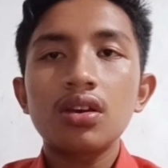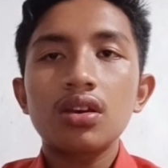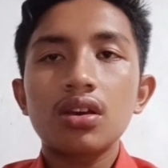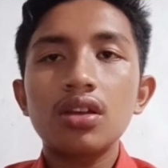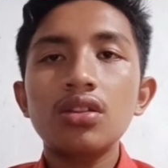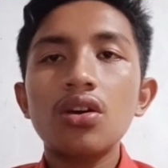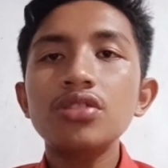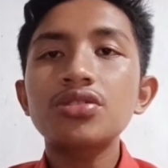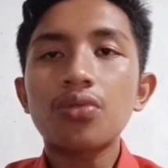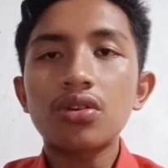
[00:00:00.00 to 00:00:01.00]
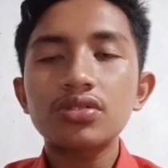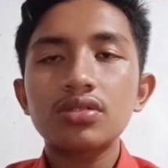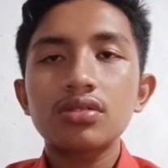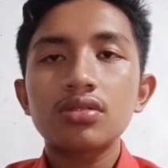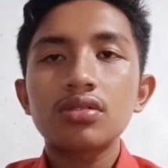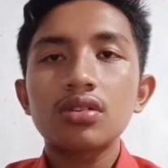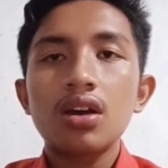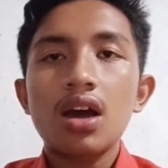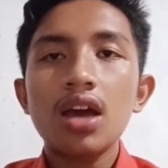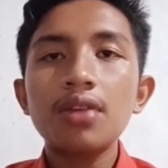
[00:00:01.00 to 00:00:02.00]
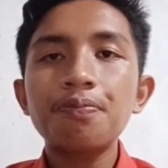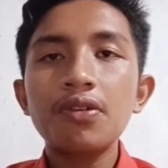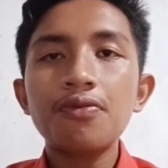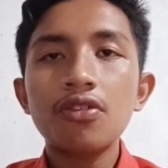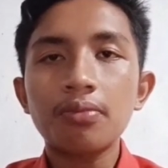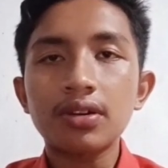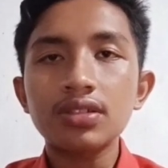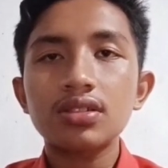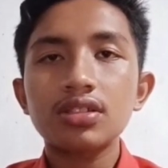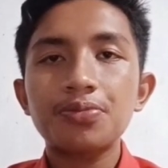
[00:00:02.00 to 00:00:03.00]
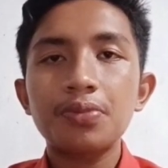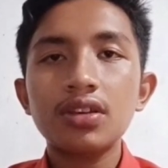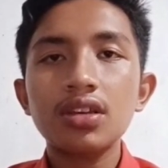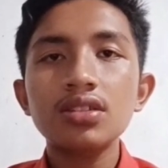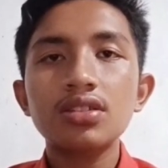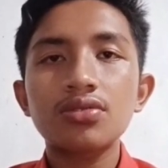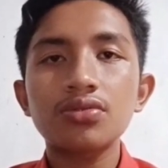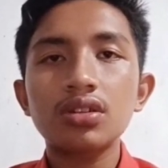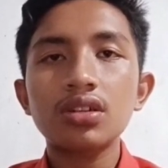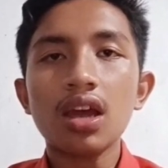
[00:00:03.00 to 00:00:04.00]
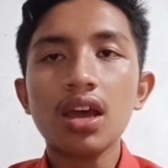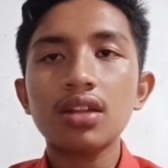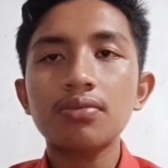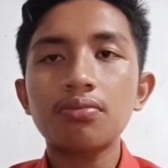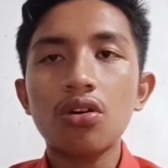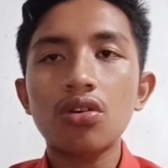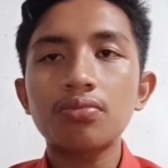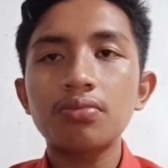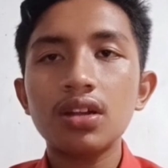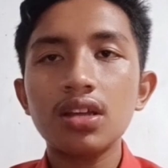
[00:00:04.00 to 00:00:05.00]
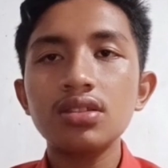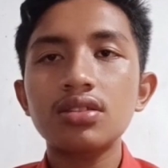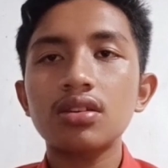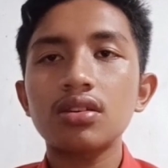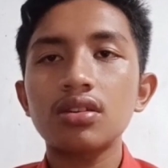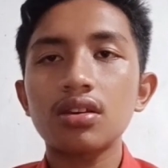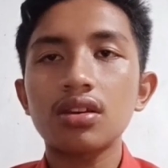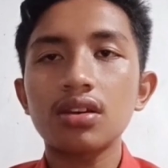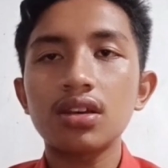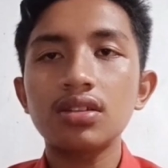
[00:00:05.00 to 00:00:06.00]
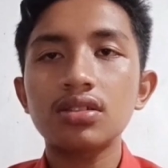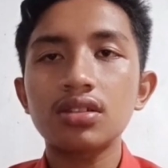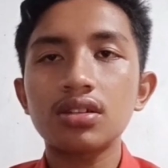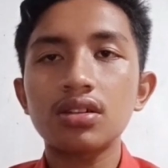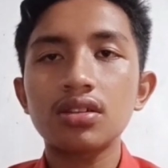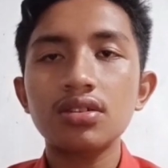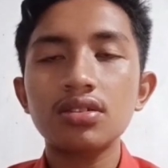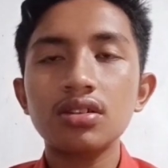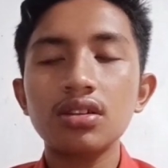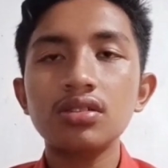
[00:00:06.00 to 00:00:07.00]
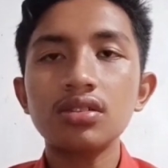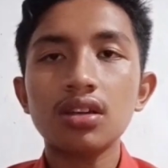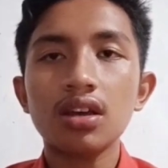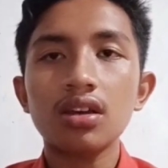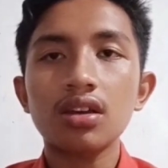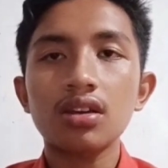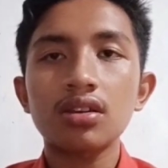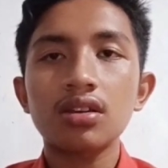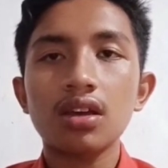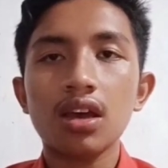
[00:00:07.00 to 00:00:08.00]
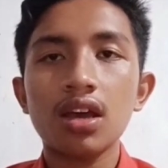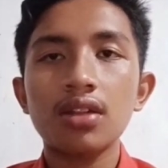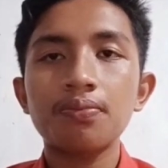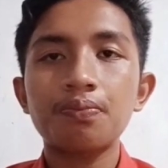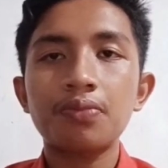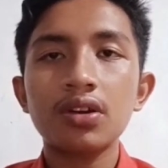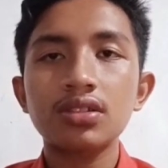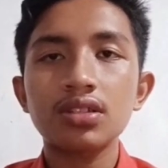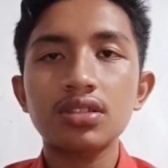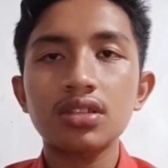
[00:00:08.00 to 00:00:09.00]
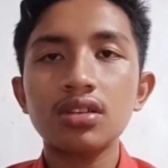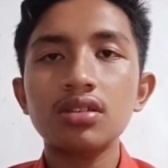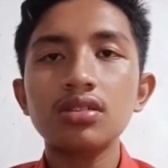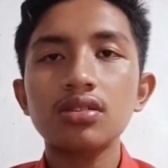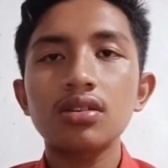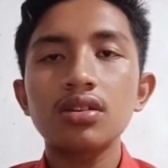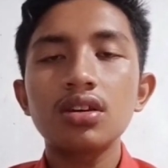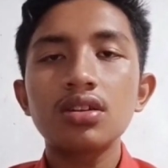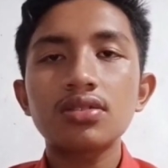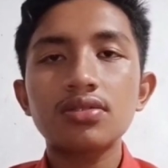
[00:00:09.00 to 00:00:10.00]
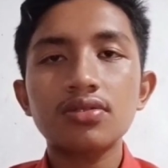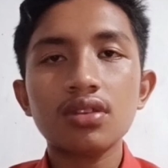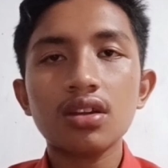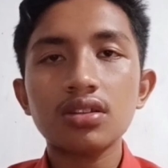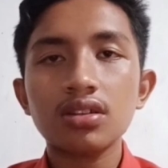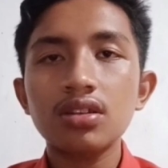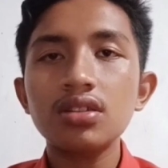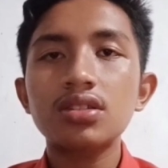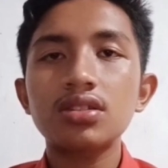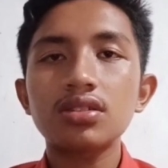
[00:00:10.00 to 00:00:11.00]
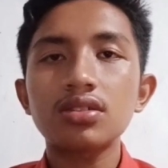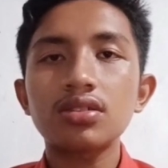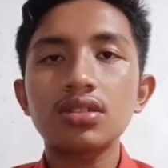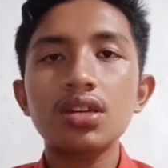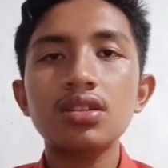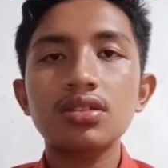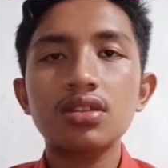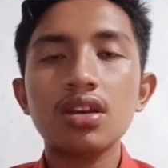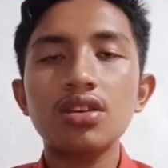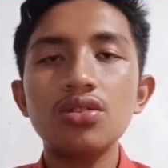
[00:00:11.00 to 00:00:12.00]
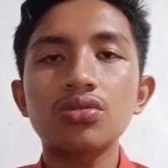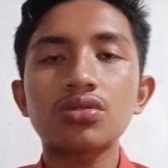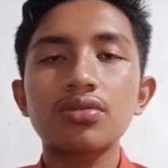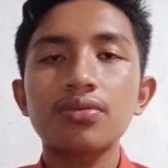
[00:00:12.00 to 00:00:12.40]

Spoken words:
In other words, high-performance speaking students had more balance in the learning and practicing strategies that they use.